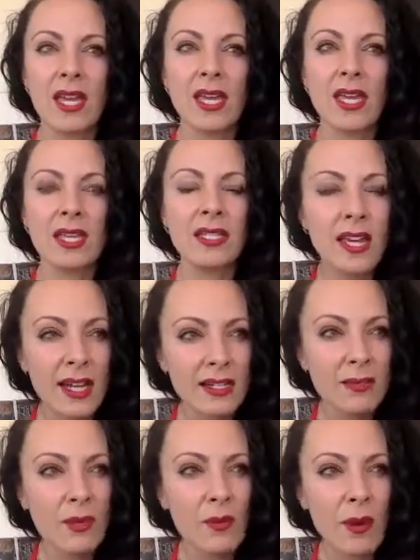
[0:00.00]
he
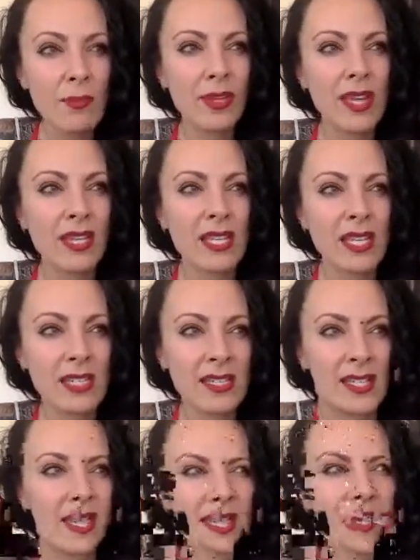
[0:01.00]
texts me what plan he's in as